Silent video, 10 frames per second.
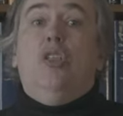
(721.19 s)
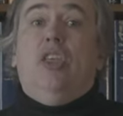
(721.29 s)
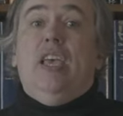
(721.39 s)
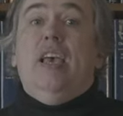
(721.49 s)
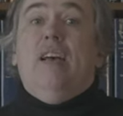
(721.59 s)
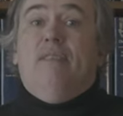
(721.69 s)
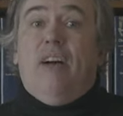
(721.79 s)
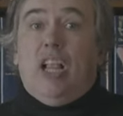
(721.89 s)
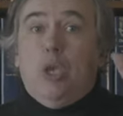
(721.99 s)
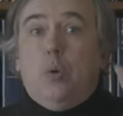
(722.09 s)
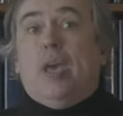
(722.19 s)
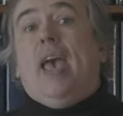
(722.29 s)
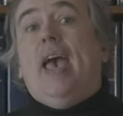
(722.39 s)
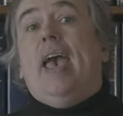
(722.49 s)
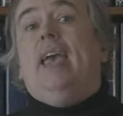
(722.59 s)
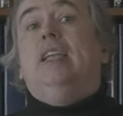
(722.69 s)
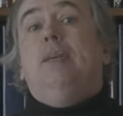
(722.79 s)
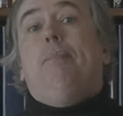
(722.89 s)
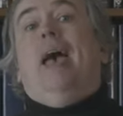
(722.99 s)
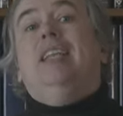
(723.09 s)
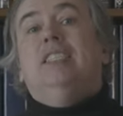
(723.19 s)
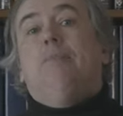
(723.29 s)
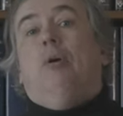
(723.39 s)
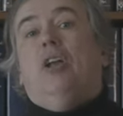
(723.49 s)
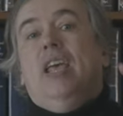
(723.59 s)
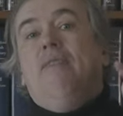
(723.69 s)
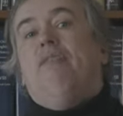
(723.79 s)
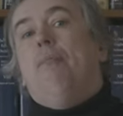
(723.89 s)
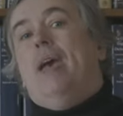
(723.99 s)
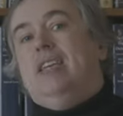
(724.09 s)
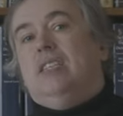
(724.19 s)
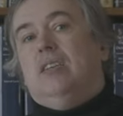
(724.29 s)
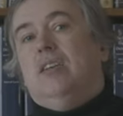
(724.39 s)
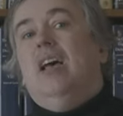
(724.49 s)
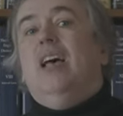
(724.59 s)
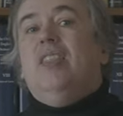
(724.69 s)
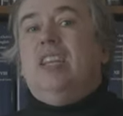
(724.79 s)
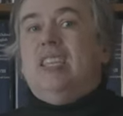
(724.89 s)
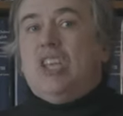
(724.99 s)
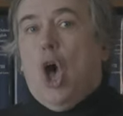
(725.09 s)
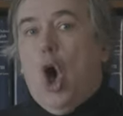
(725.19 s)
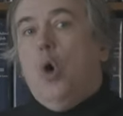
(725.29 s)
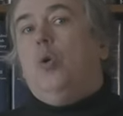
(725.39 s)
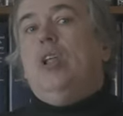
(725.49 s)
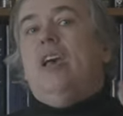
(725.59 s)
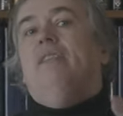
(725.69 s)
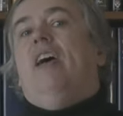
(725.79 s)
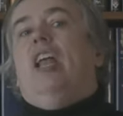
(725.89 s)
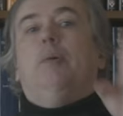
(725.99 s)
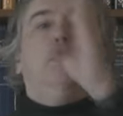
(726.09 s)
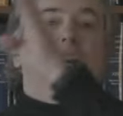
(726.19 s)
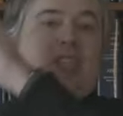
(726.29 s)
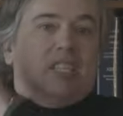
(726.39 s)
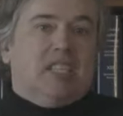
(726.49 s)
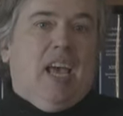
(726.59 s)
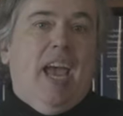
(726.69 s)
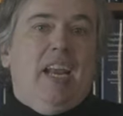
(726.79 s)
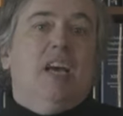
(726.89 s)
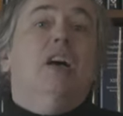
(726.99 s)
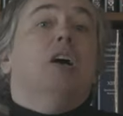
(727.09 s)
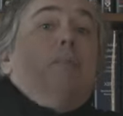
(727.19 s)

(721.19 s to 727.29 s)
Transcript: the value K depends upon information that is only available to the signer,